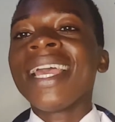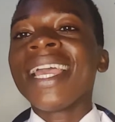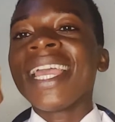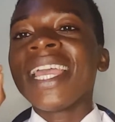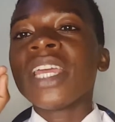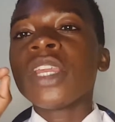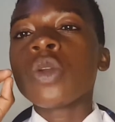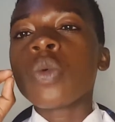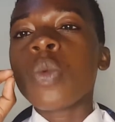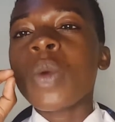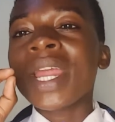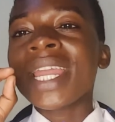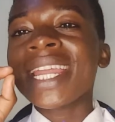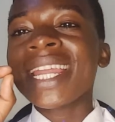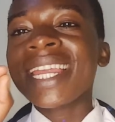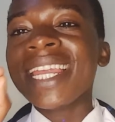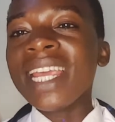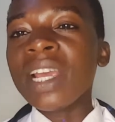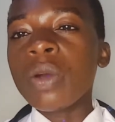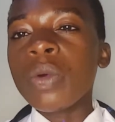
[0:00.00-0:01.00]
And when
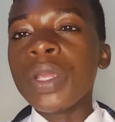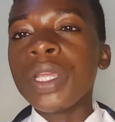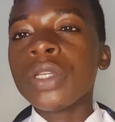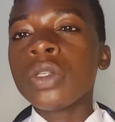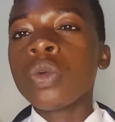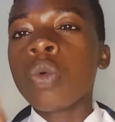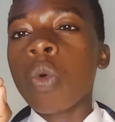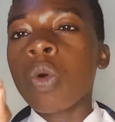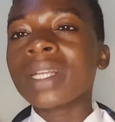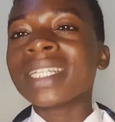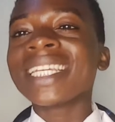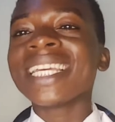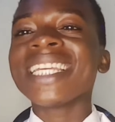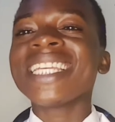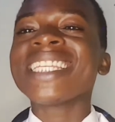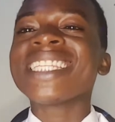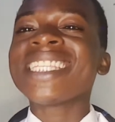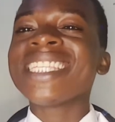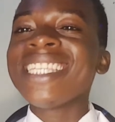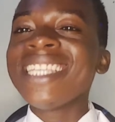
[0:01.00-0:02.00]
liquid water
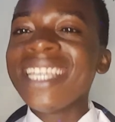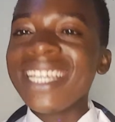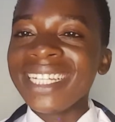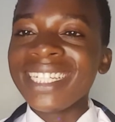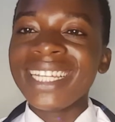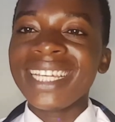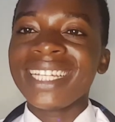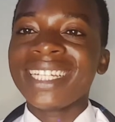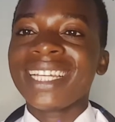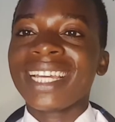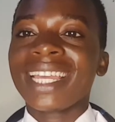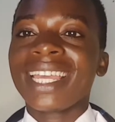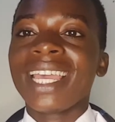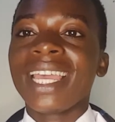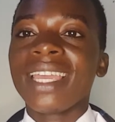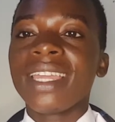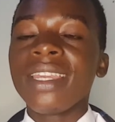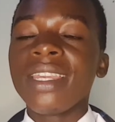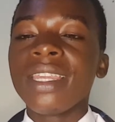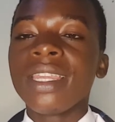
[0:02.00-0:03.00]
is heated
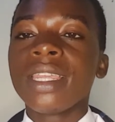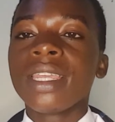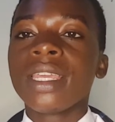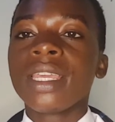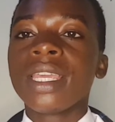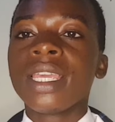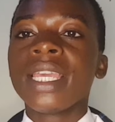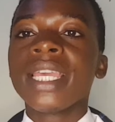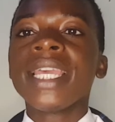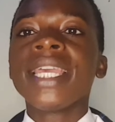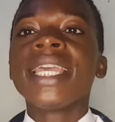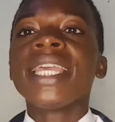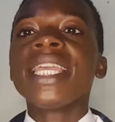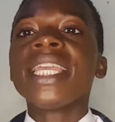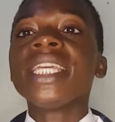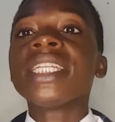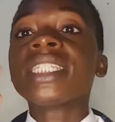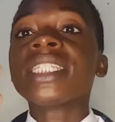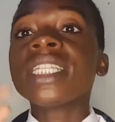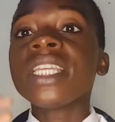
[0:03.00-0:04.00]
again,
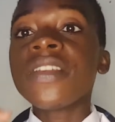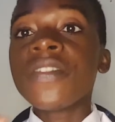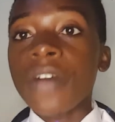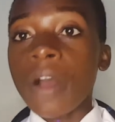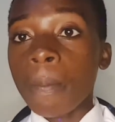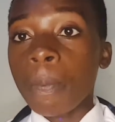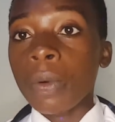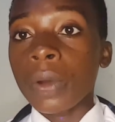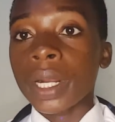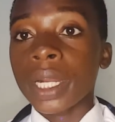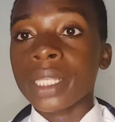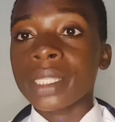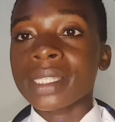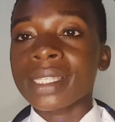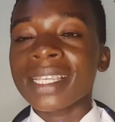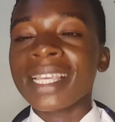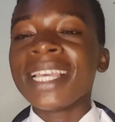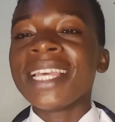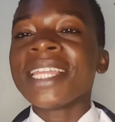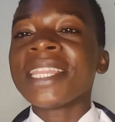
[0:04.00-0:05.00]
it
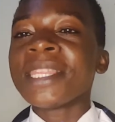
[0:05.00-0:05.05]
evaporates.